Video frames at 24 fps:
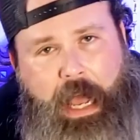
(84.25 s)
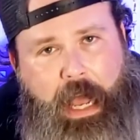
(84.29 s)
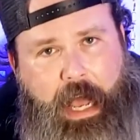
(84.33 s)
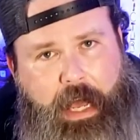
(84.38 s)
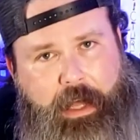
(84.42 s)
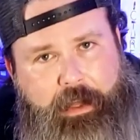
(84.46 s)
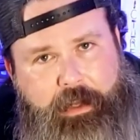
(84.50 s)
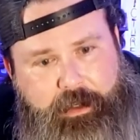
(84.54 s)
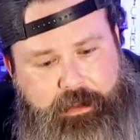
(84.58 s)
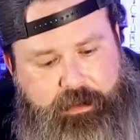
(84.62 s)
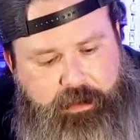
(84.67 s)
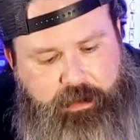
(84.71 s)

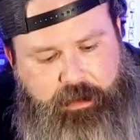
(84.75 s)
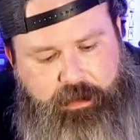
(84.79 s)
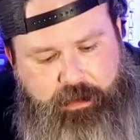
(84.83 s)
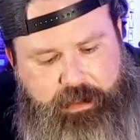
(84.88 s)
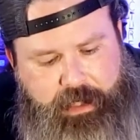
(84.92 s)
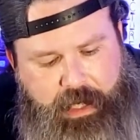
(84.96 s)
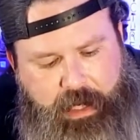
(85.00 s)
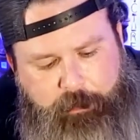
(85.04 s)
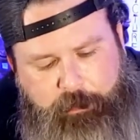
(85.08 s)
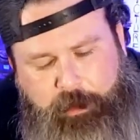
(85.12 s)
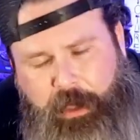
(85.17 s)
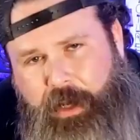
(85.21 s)
add it to their
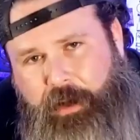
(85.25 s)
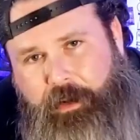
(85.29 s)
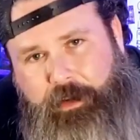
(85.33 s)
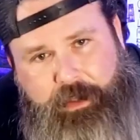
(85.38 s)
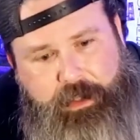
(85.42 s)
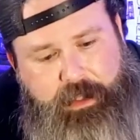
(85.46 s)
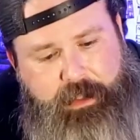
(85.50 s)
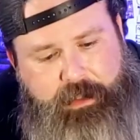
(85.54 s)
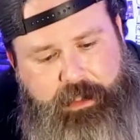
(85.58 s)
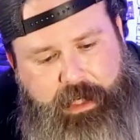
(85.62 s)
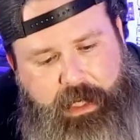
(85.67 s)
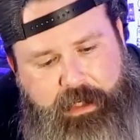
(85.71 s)
tableau. In
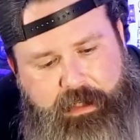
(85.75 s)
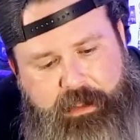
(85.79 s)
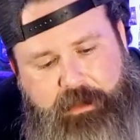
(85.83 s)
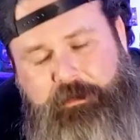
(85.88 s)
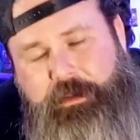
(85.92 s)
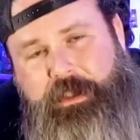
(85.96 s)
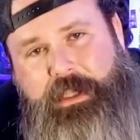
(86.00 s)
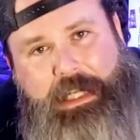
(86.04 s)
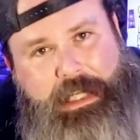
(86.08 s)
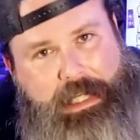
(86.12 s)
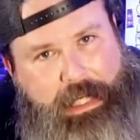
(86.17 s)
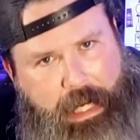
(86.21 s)
this case, it
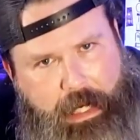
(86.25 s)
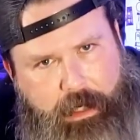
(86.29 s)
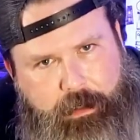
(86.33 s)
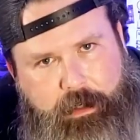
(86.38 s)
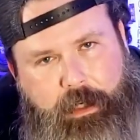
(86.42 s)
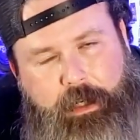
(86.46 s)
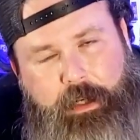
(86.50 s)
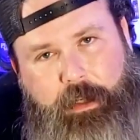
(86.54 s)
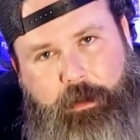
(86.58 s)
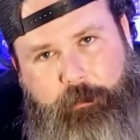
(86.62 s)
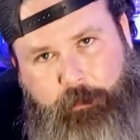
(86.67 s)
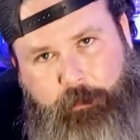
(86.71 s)
was a cattail